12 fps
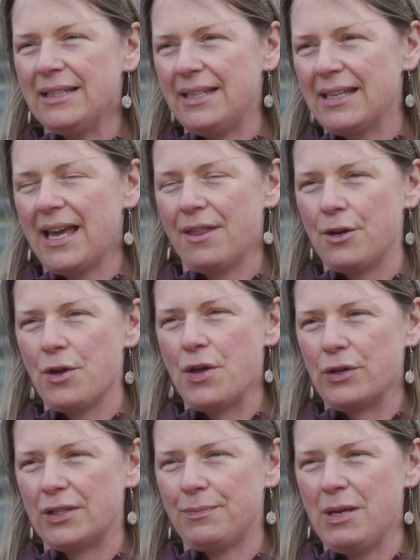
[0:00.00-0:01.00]
together
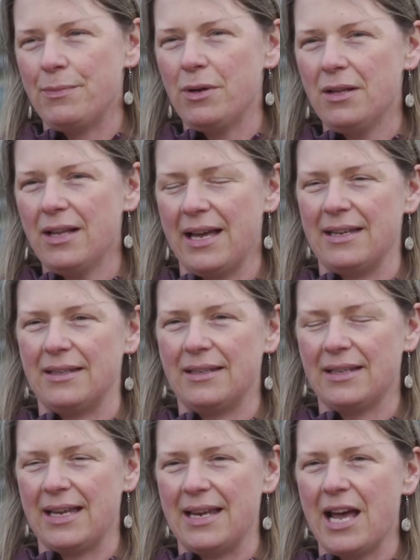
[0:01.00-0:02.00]
those people
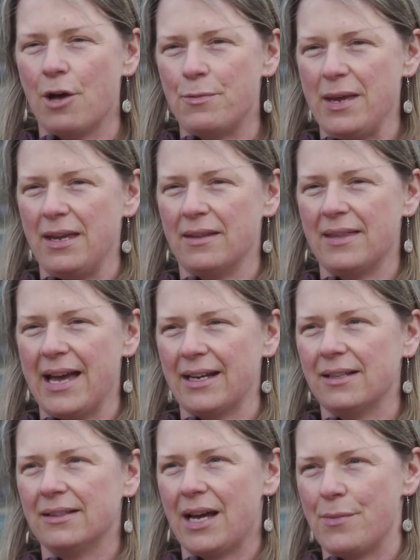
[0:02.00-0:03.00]
and helping that
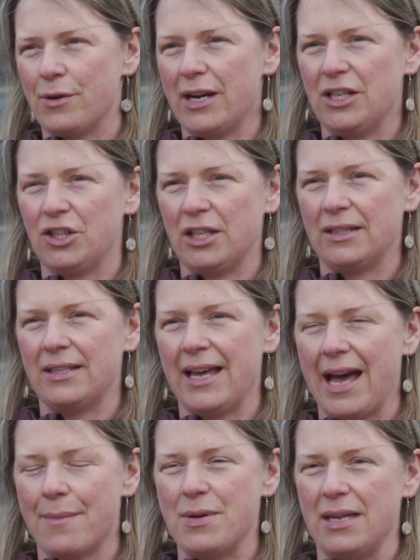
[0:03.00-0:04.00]
collaboration to
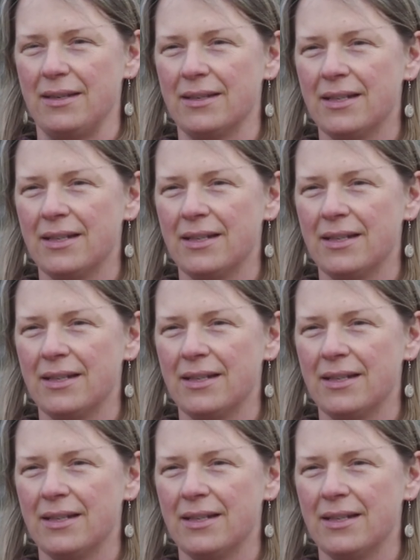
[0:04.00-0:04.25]
happen.